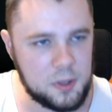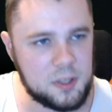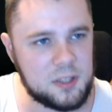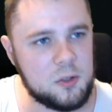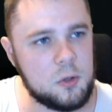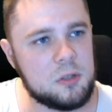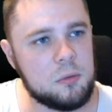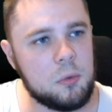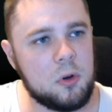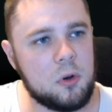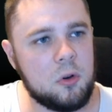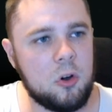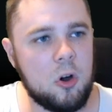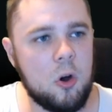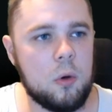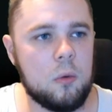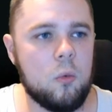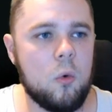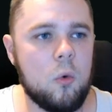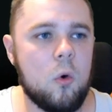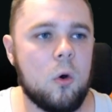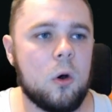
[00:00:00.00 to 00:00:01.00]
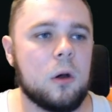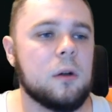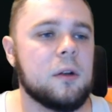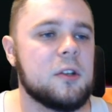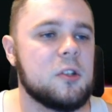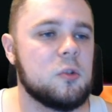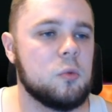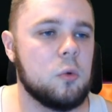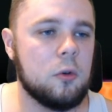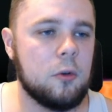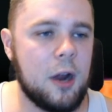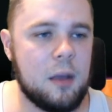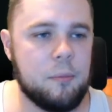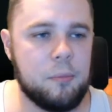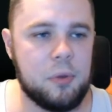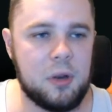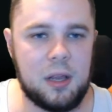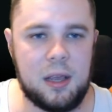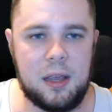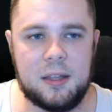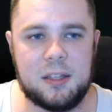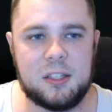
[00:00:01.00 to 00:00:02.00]
Let's do some Accroan War, because we're
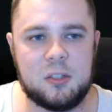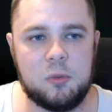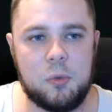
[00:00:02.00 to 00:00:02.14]
ramping again,